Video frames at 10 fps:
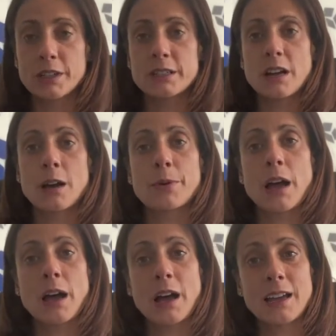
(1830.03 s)
joined up,
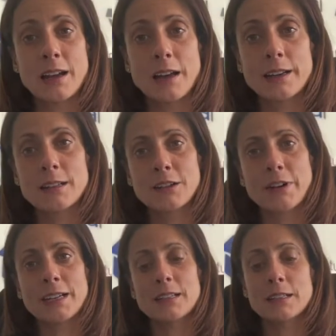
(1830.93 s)
and
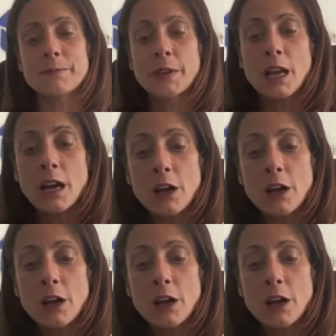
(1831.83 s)
integrated,